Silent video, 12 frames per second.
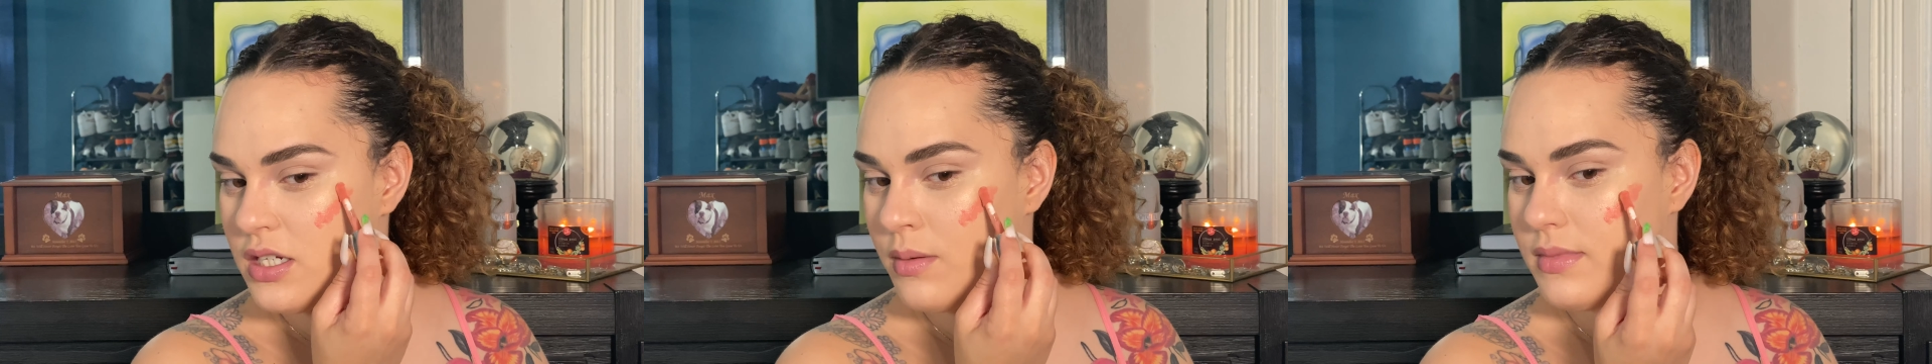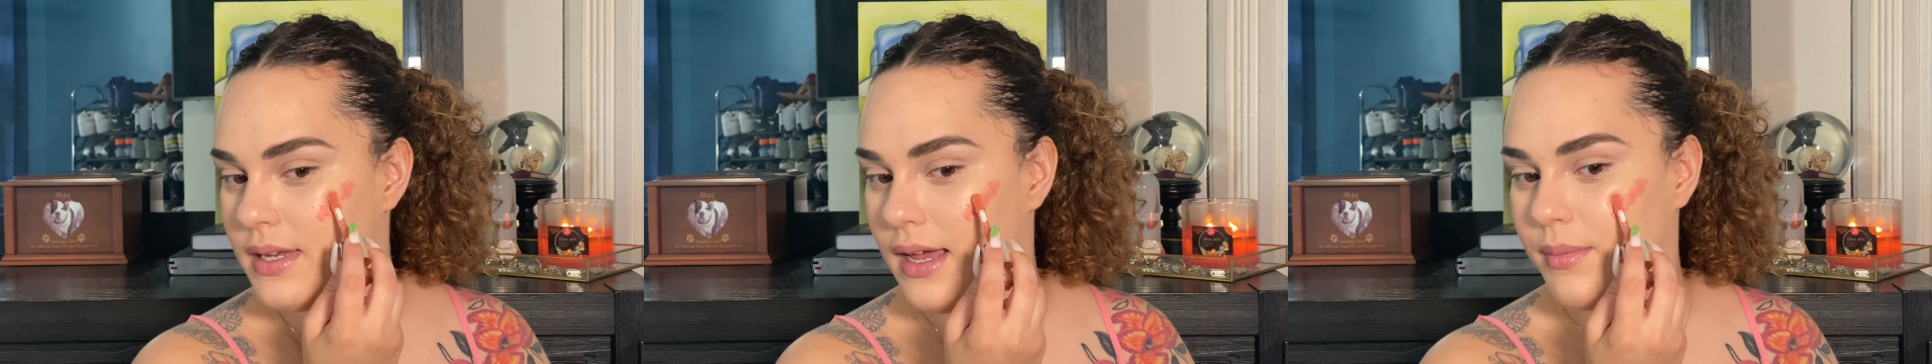
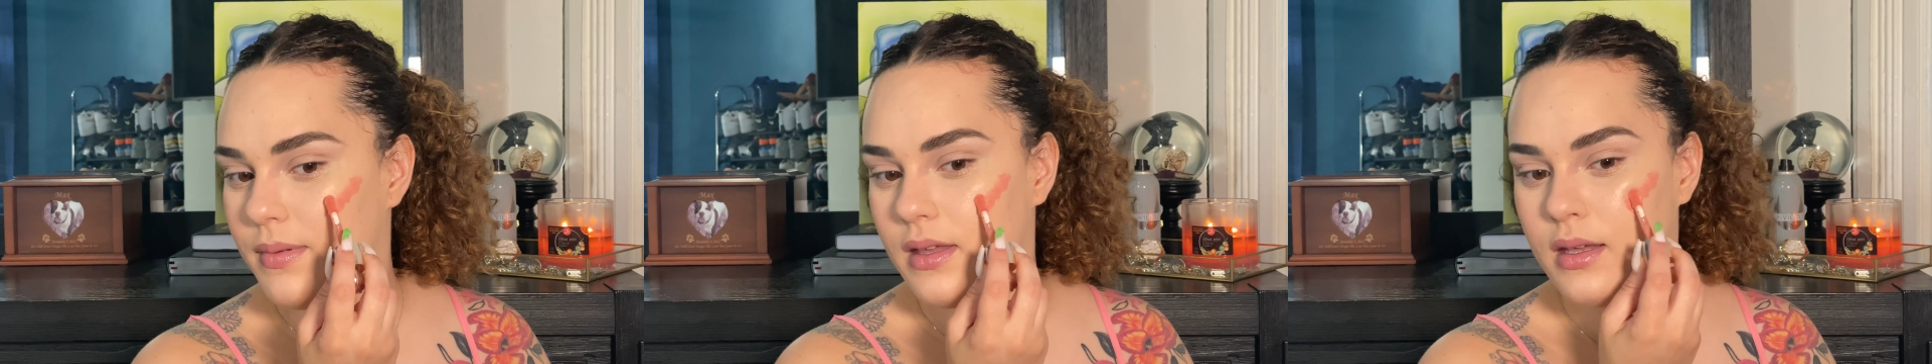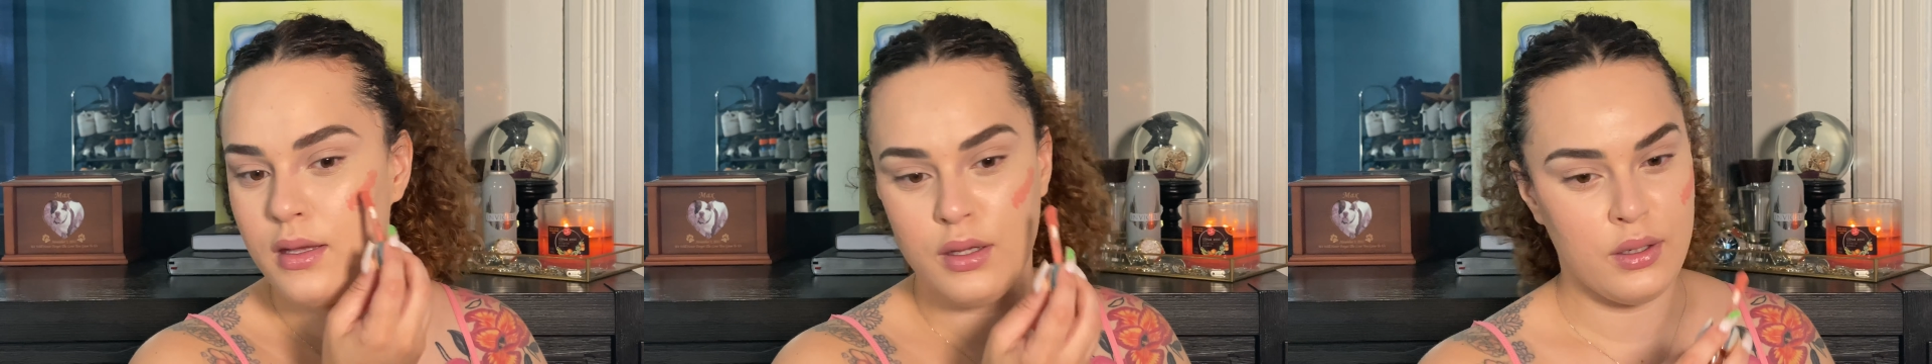I'm dabbing
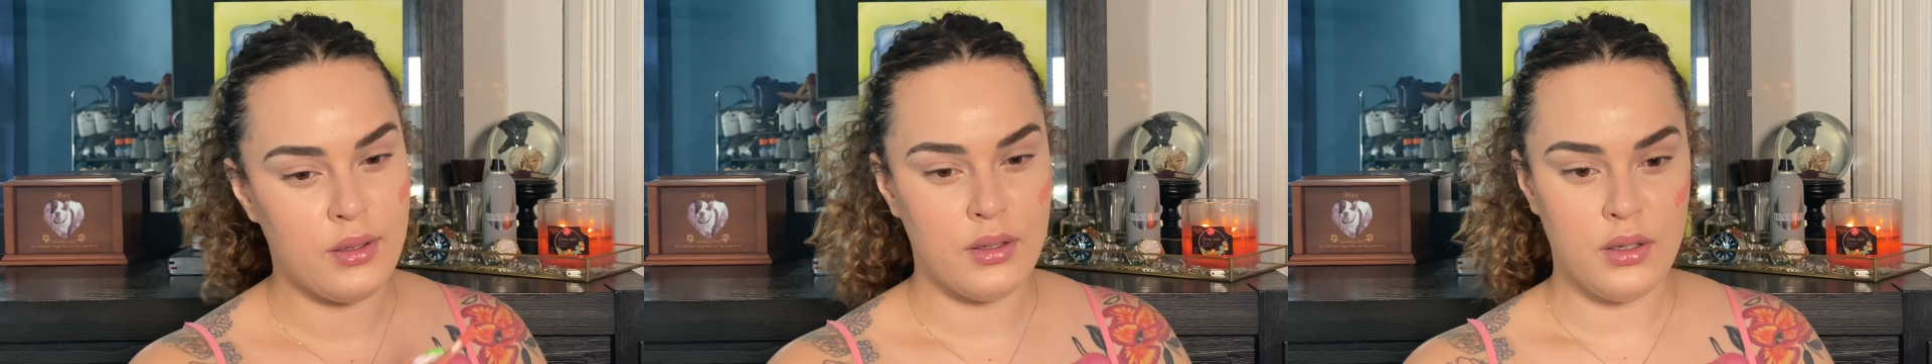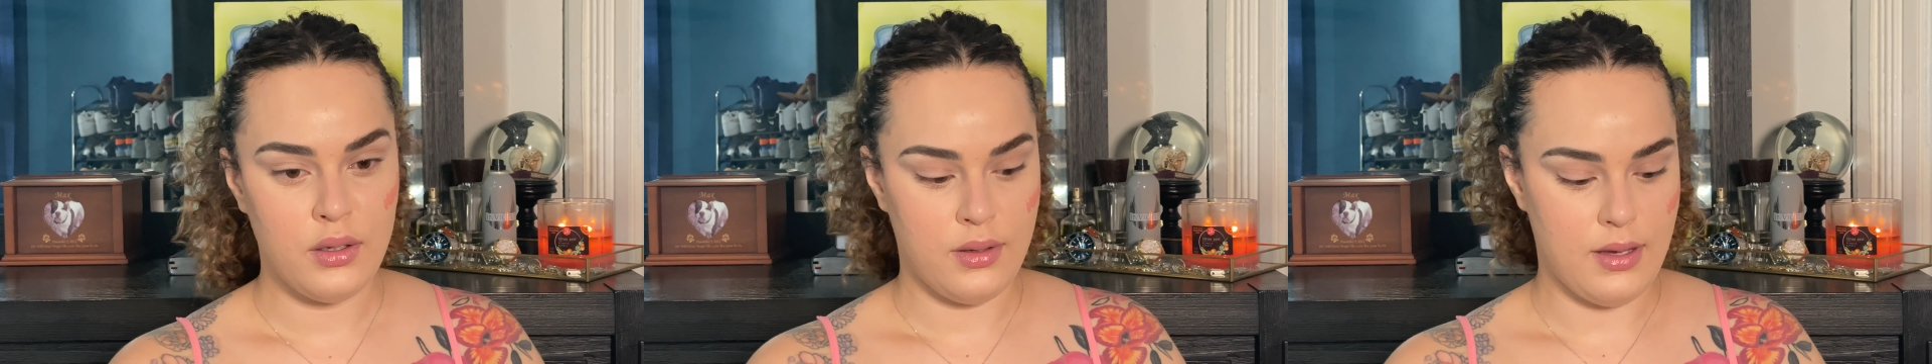it,
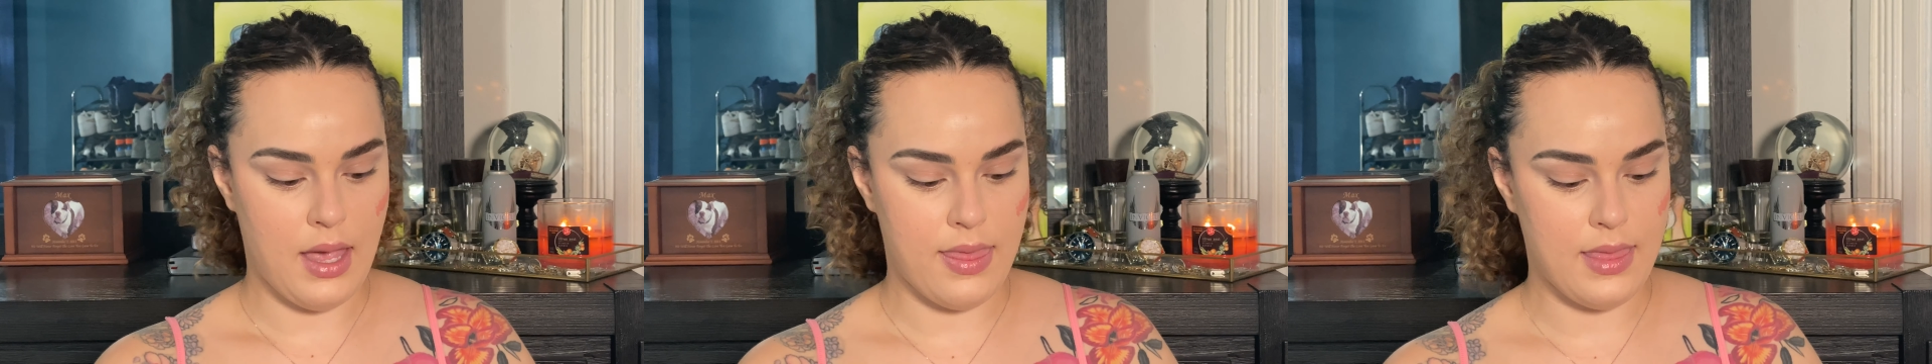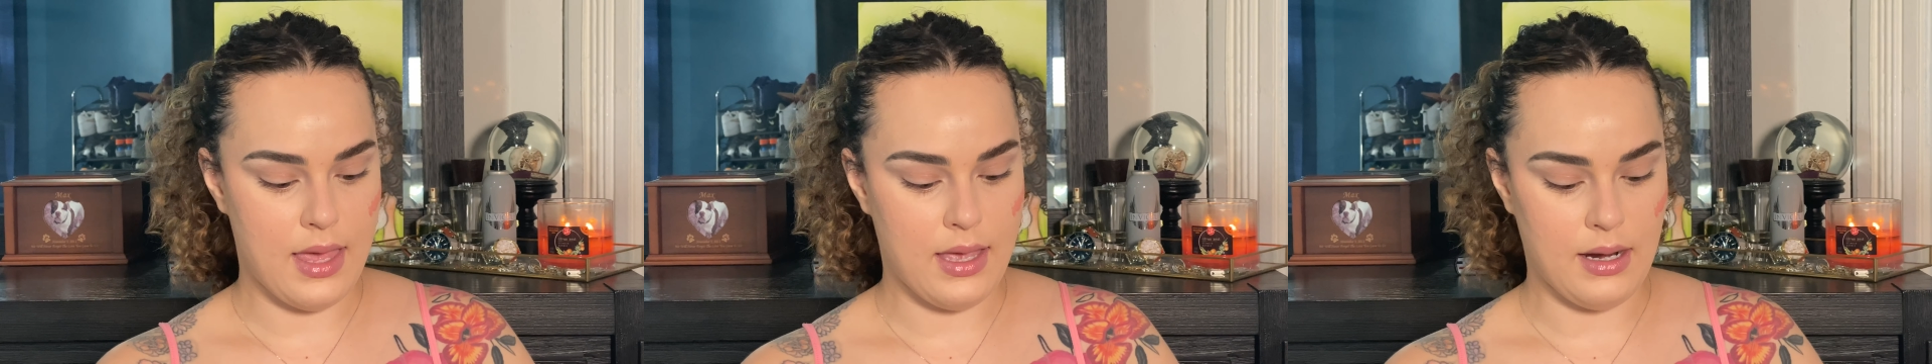and
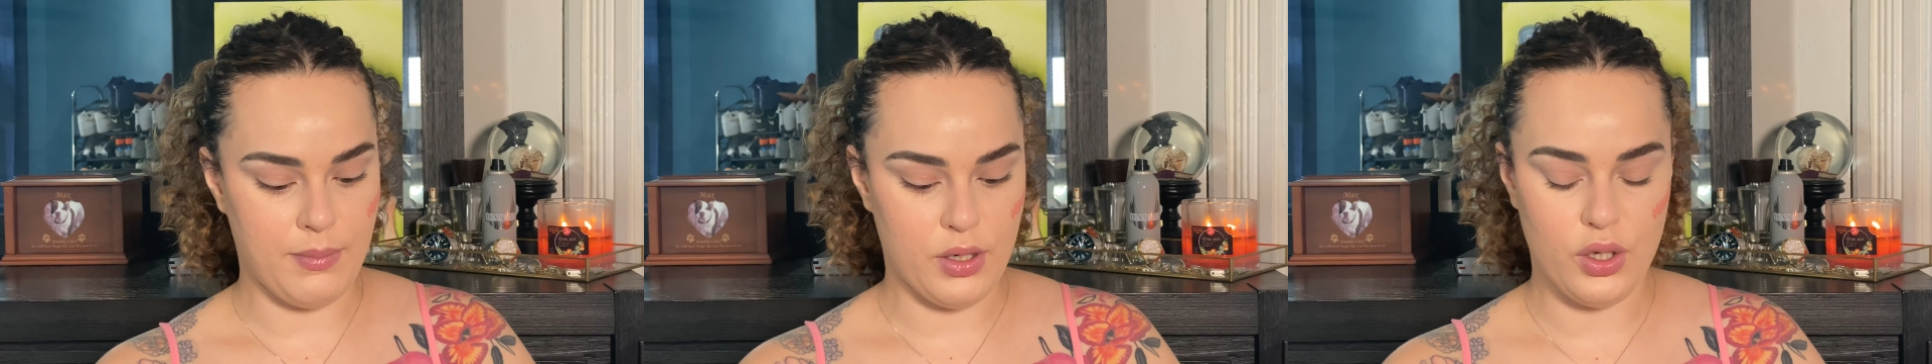then I'm going